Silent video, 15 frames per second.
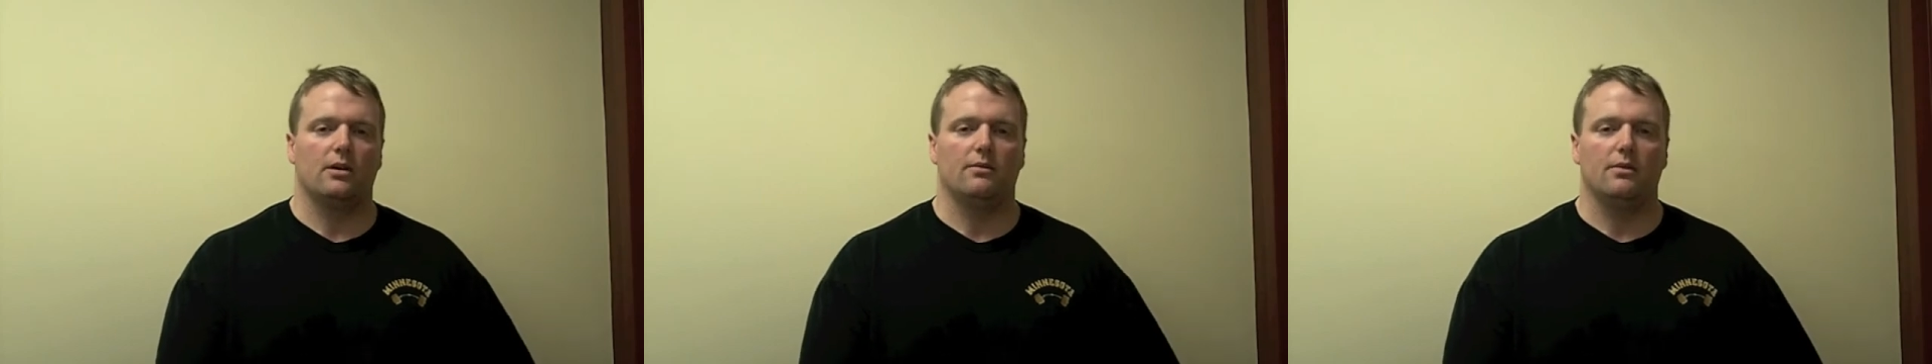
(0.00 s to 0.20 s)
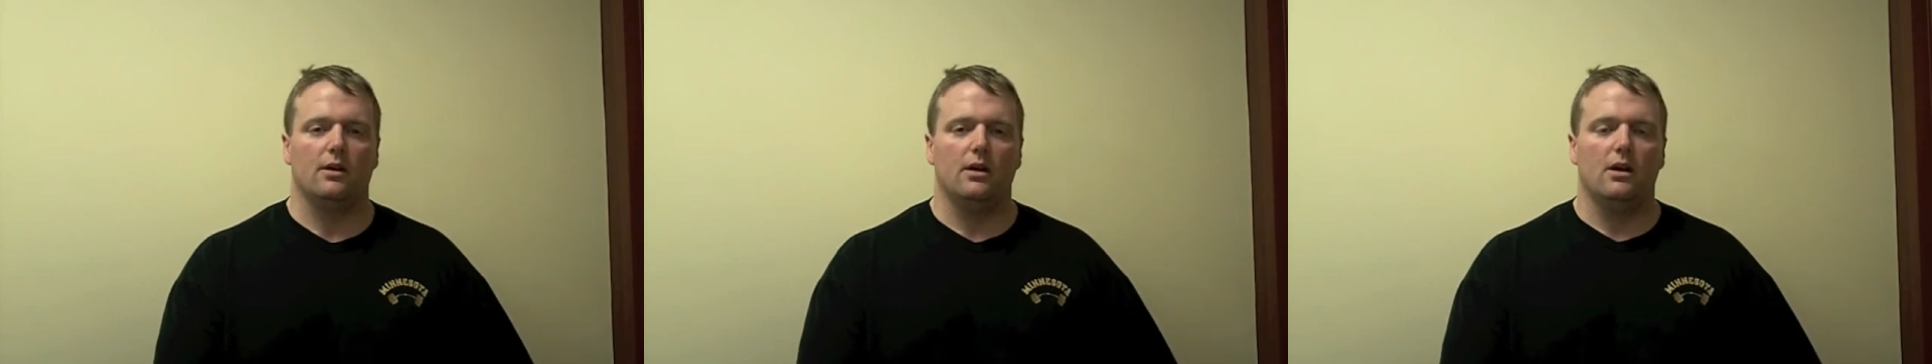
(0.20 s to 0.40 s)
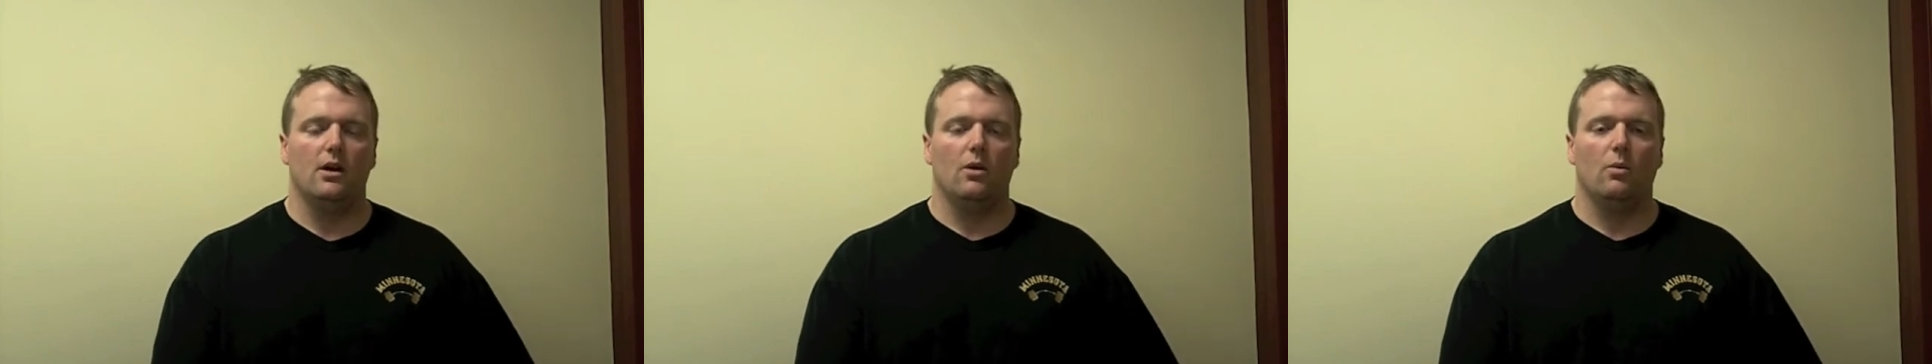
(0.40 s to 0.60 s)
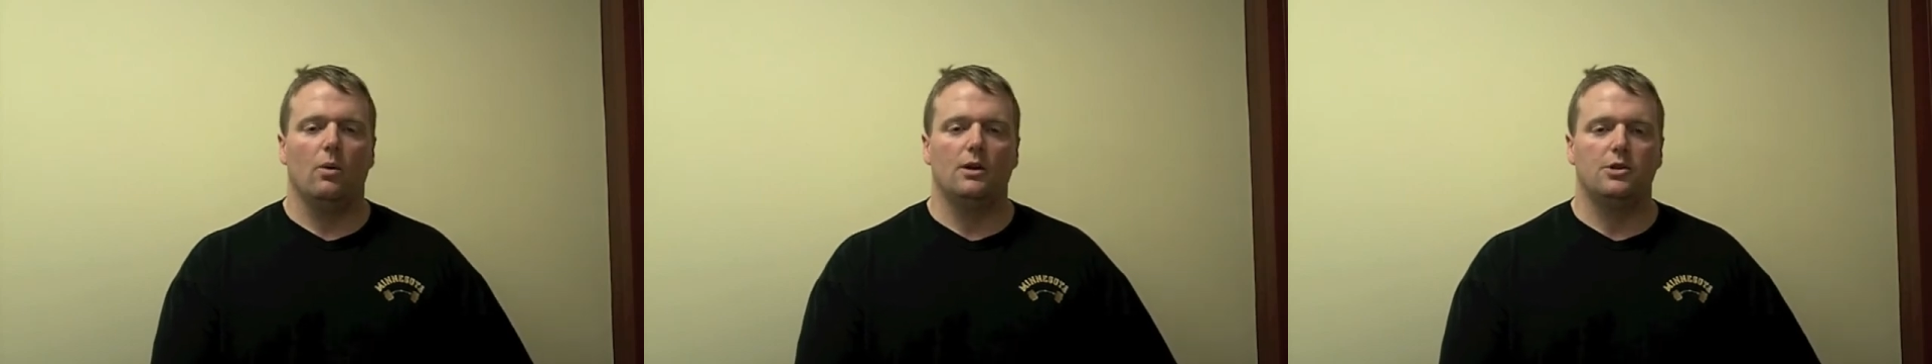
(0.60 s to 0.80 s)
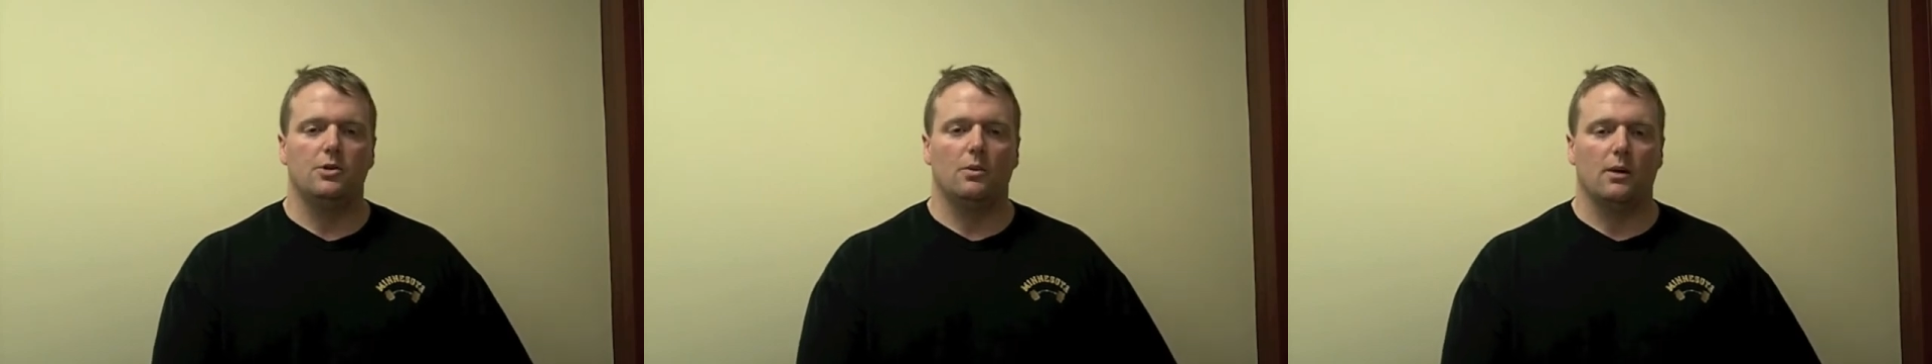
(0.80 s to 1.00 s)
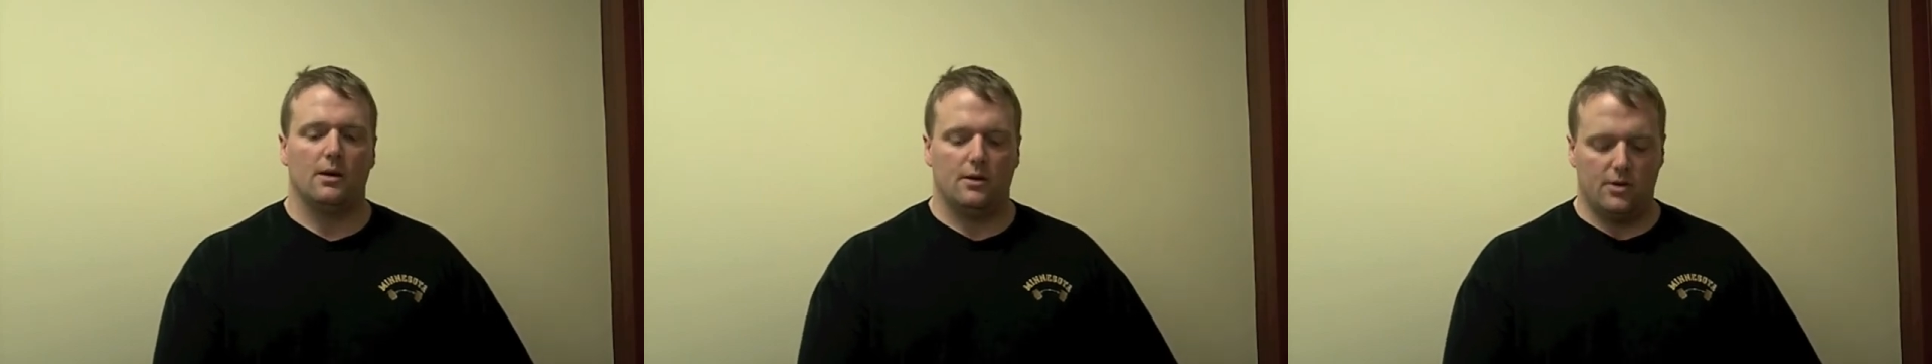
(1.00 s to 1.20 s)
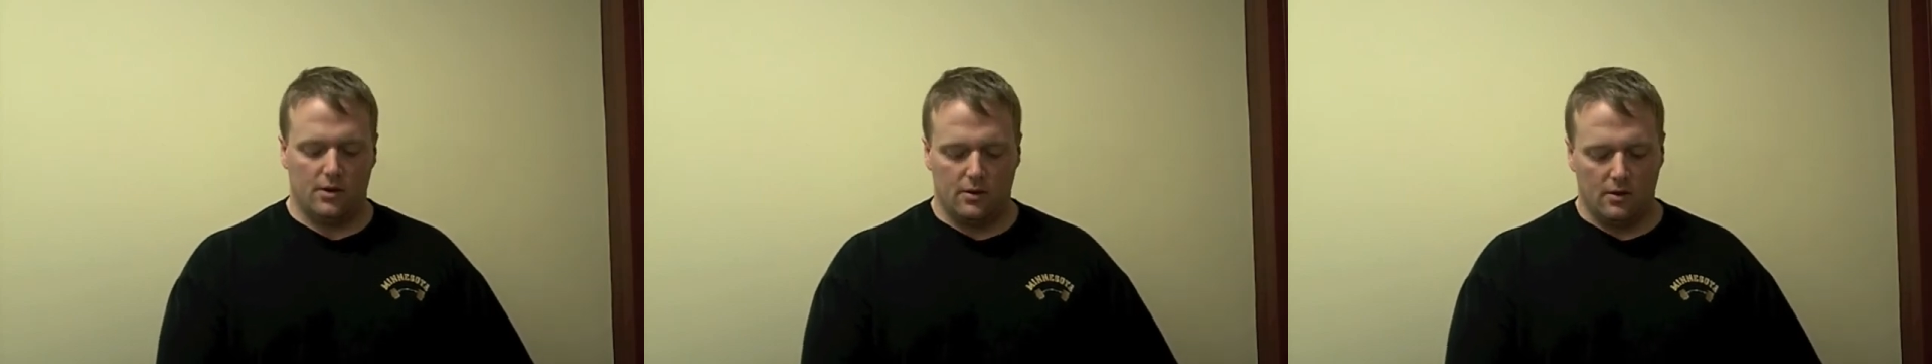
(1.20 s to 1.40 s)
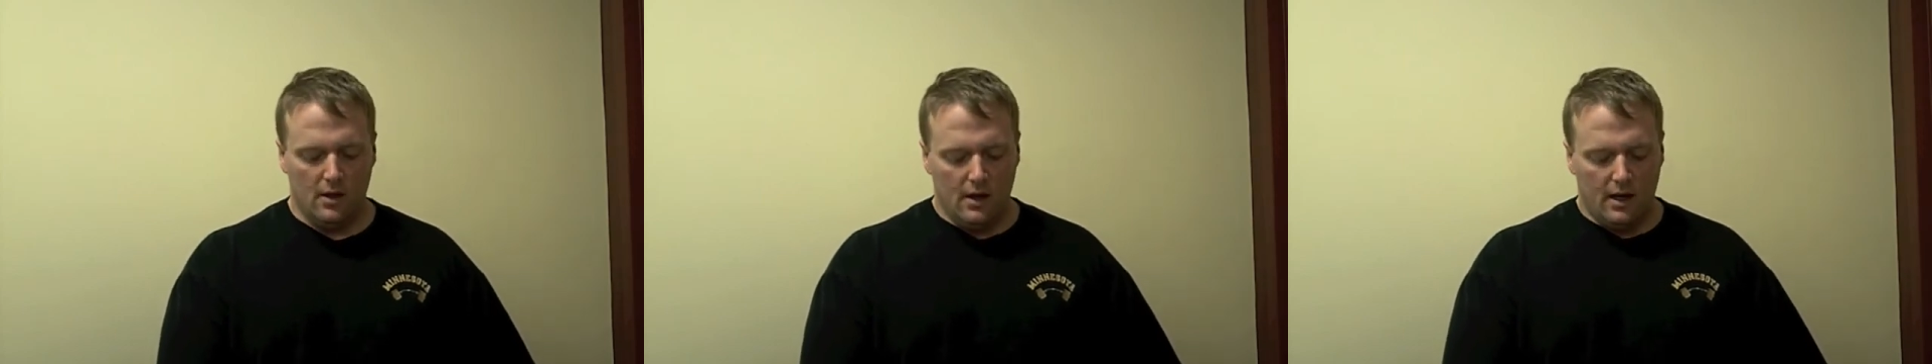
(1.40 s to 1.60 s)
of what you want to
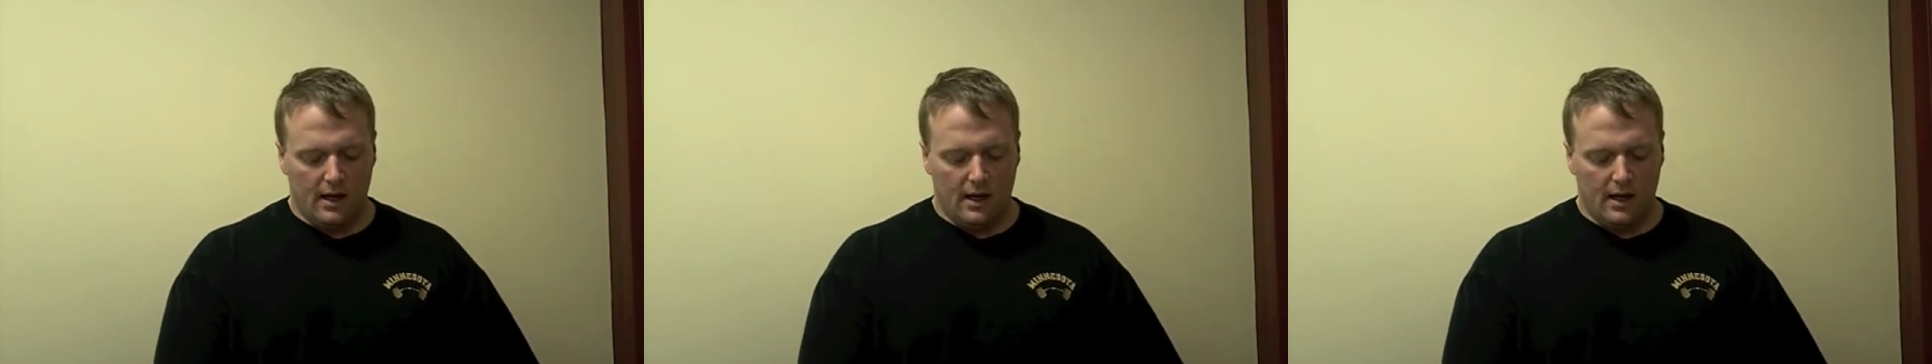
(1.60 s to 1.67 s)
do.